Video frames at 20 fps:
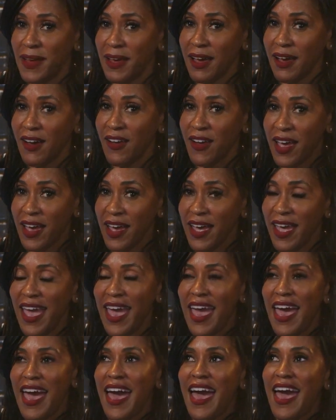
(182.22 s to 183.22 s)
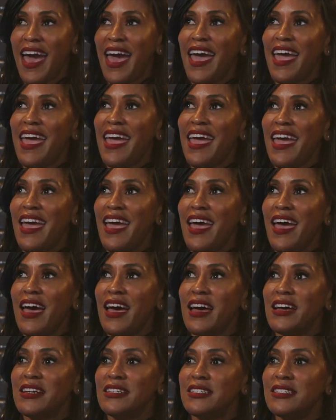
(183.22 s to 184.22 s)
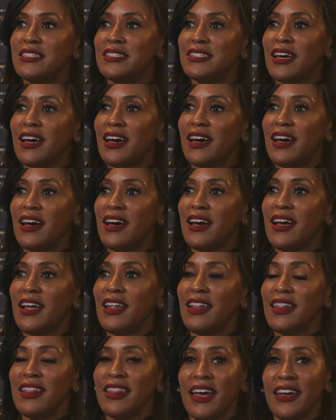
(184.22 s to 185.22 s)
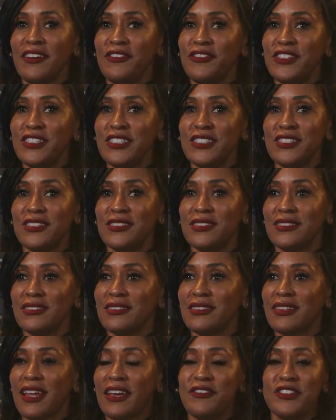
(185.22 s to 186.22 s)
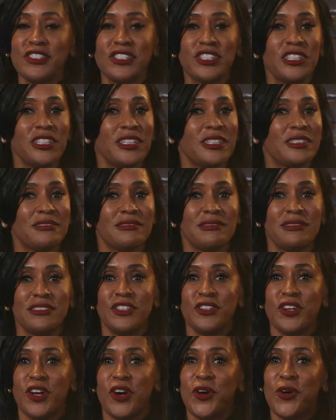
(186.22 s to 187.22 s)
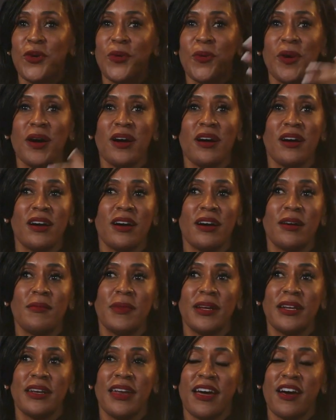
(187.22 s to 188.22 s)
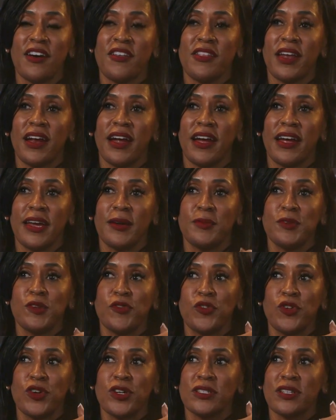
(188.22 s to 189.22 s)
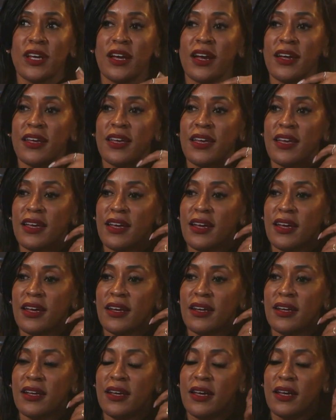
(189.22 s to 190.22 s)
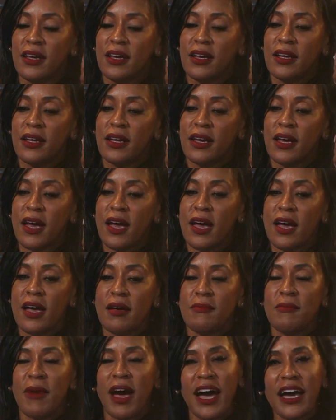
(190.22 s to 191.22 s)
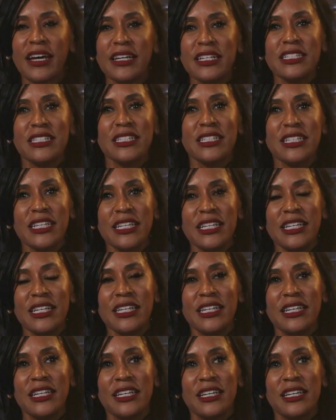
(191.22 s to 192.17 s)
Okay, and life is life is good. You know, um, now that I am divorced, I can um, honestly,